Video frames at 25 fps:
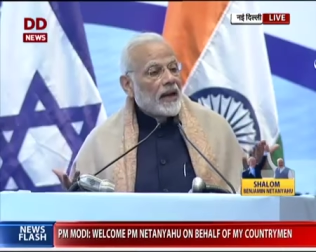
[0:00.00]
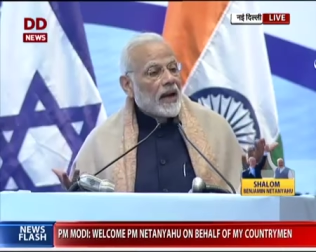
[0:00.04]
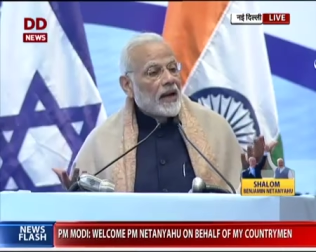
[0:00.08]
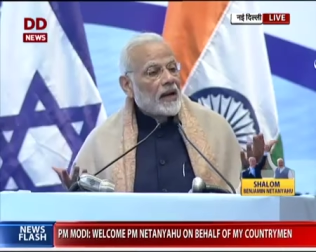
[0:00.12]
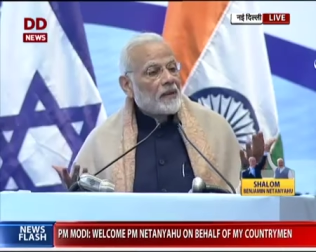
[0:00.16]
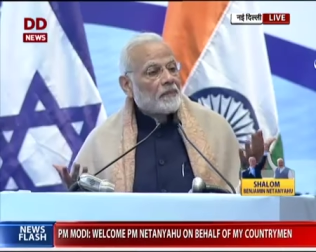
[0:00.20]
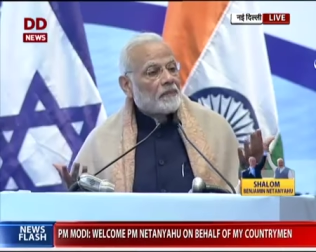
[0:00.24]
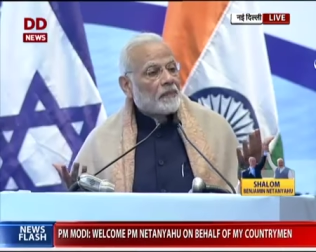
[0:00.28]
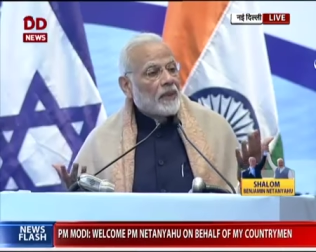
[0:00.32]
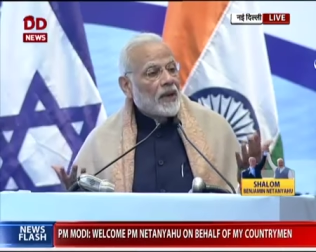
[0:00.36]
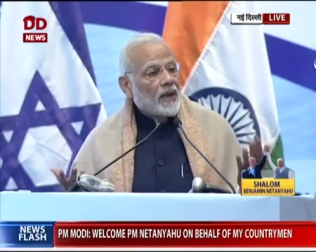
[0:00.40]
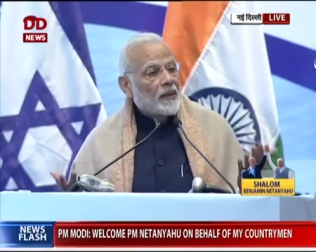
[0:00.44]

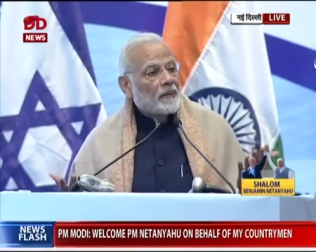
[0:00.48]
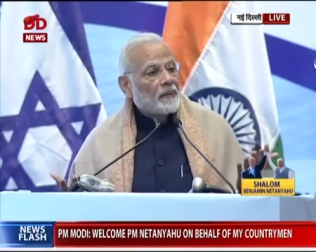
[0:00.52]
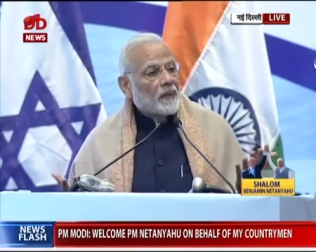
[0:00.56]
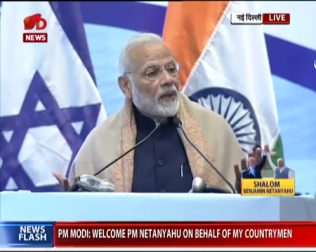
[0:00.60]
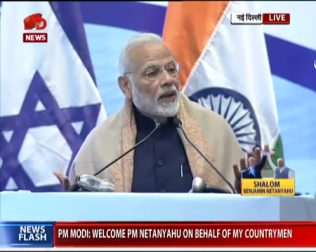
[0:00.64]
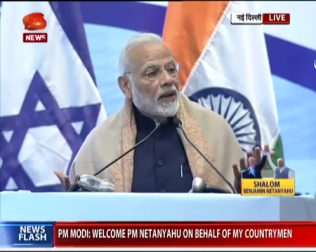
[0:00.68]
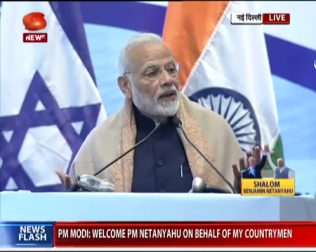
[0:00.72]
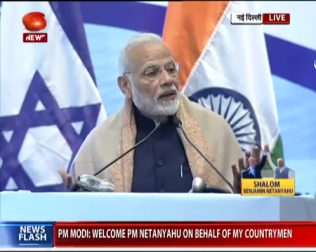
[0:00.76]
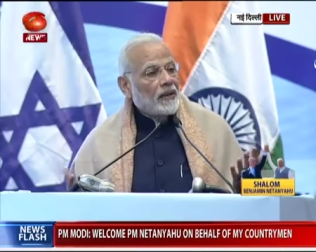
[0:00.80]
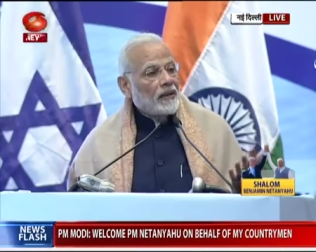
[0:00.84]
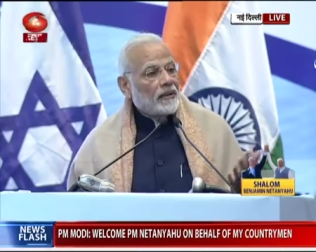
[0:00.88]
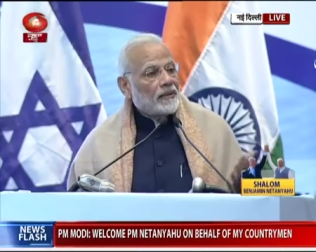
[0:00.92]
and
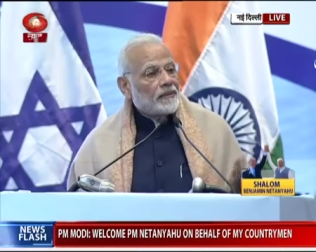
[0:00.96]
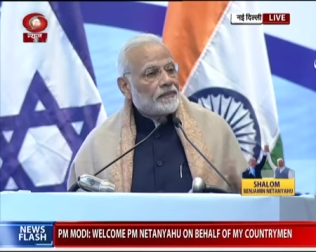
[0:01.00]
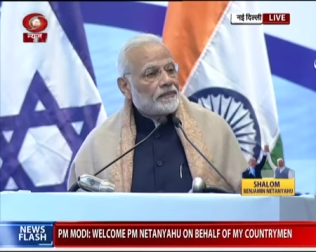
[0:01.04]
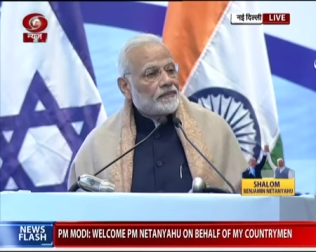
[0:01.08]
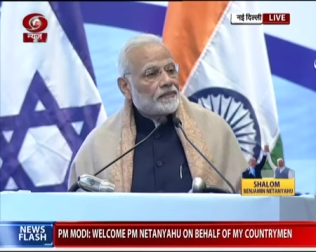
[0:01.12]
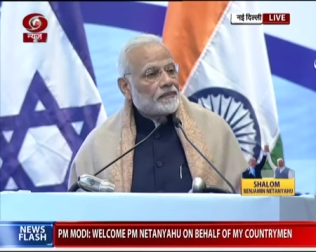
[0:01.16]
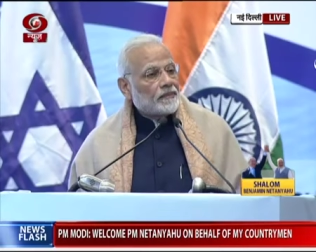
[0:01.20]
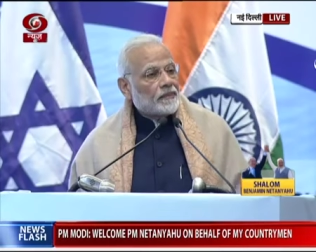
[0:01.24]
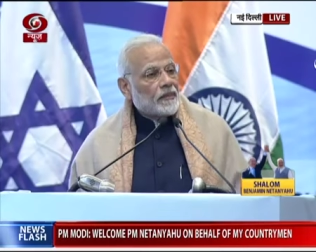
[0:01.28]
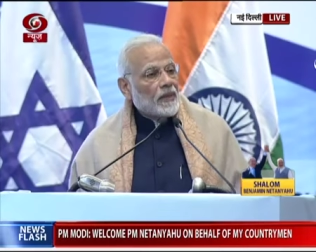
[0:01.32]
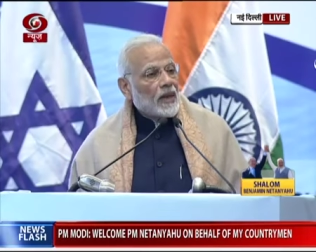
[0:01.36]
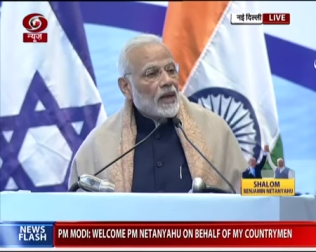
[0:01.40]
people,
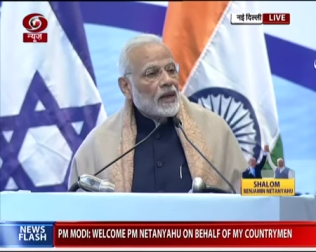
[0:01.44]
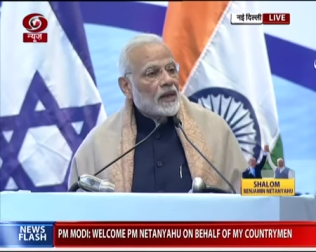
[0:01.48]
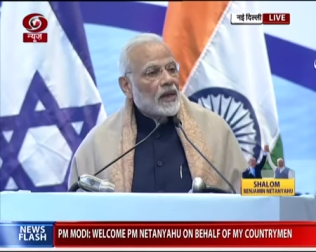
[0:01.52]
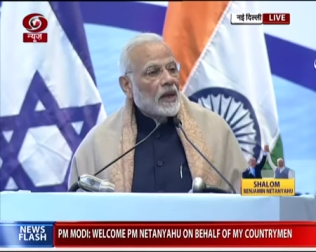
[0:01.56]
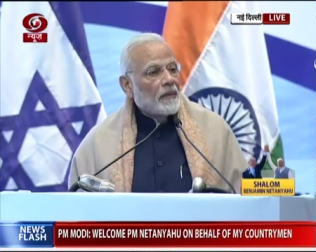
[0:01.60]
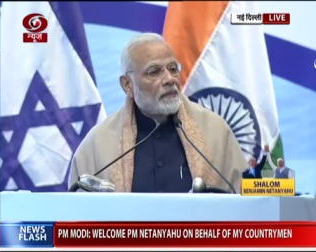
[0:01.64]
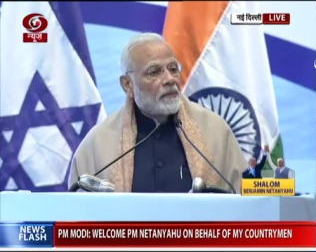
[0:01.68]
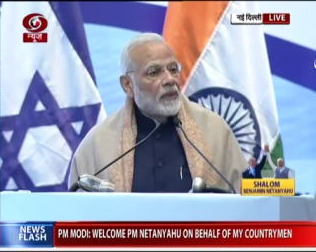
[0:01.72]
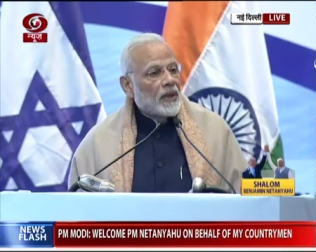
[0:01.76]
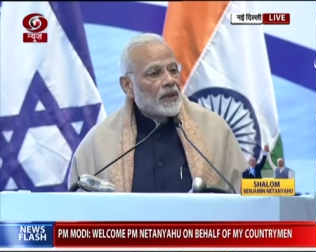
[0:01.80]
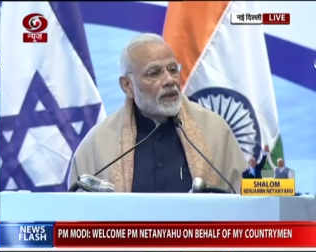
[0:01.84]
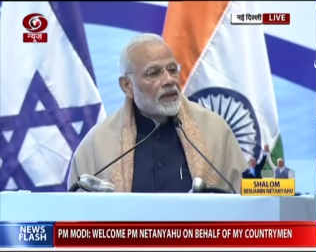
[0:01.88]
the
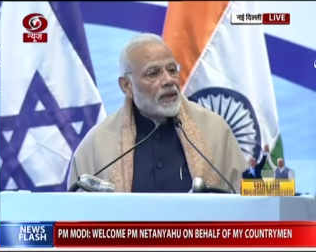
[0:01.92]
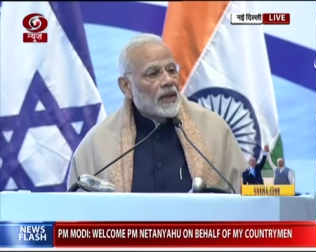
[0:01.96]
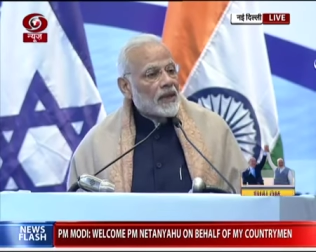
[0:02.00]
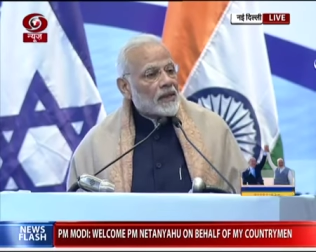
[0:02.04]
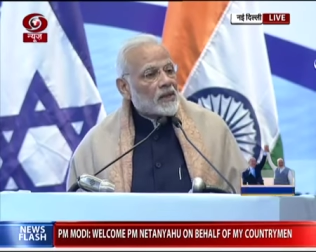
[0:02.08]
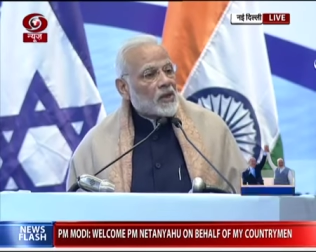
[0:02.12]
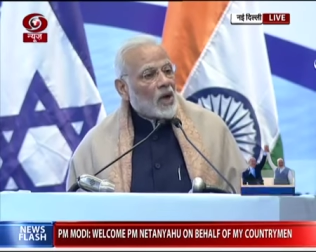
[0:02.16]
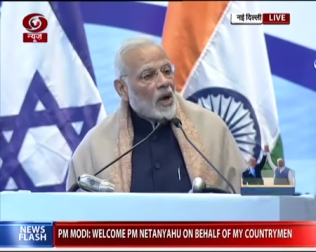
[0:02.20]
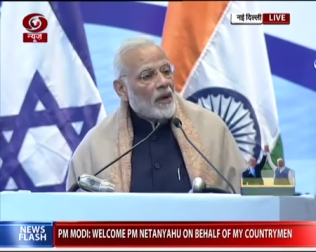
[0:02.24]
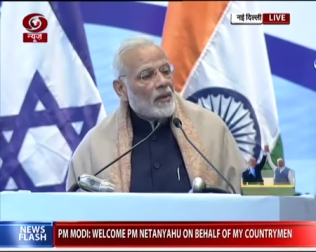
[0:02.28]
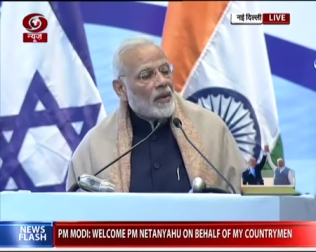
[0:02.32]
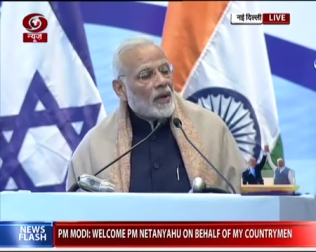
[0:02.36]
business
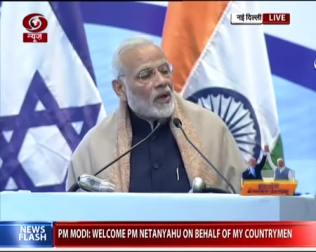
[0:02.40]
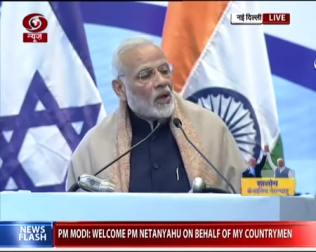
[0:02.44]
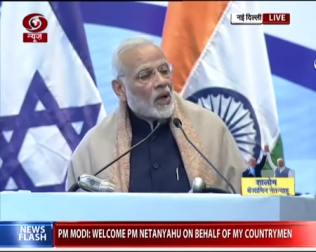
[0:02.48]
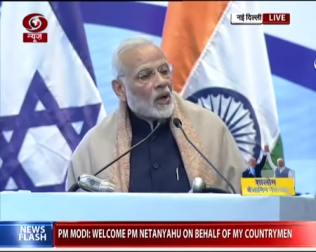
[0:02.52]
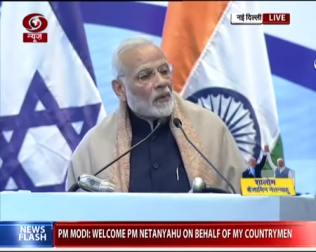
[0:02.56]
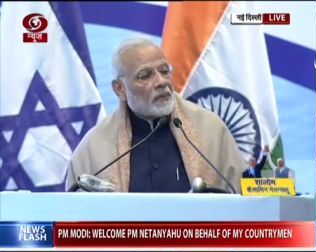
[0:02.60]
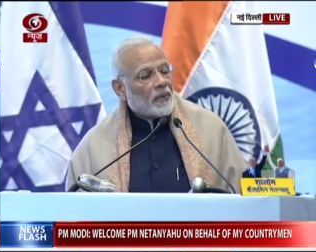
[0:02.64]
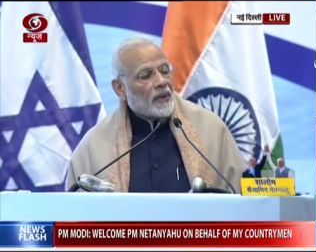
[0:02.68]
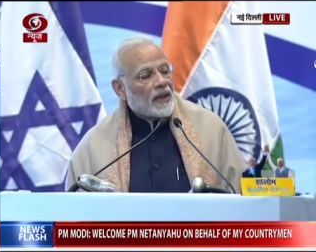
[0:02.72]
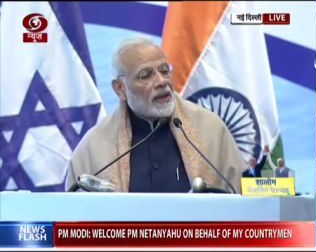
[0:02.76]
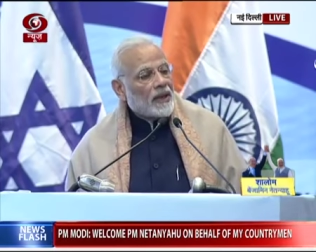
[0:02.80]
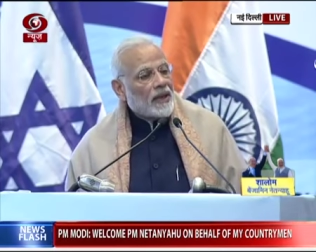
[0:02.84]
community
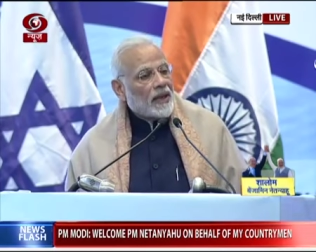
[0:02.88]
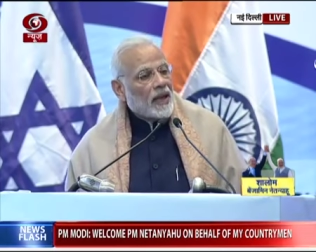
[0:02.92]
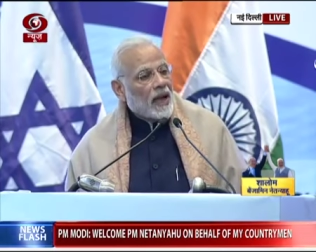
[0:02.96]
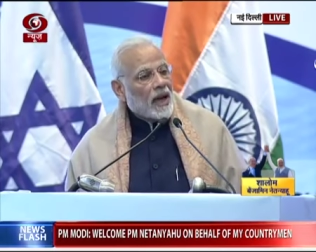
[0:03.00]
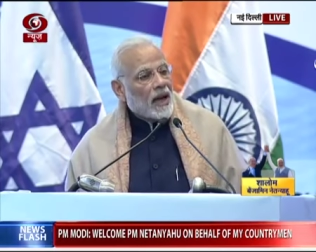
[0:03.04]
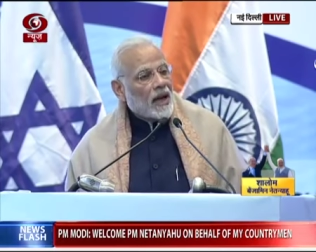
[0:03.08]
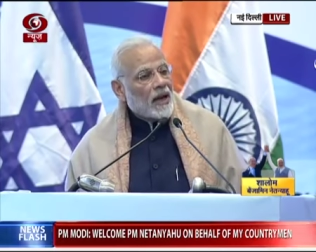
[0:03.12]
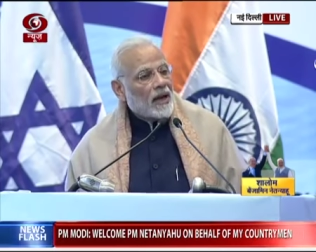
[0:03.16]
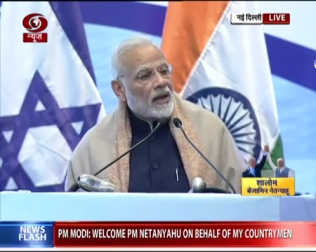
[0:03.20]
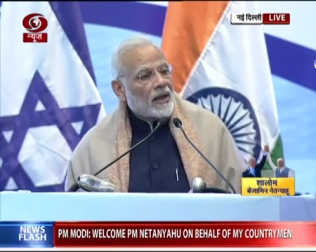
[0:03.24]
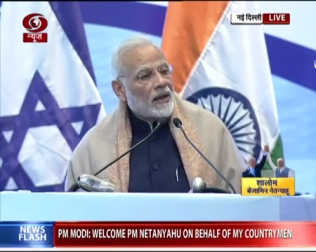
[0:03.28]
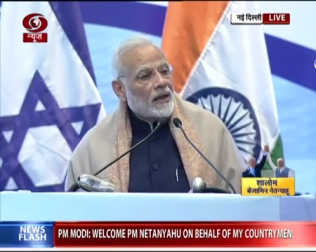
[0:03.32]
of
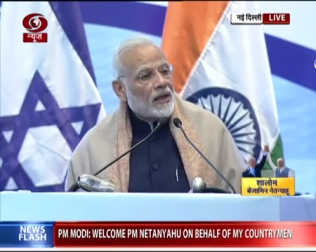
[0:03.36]
India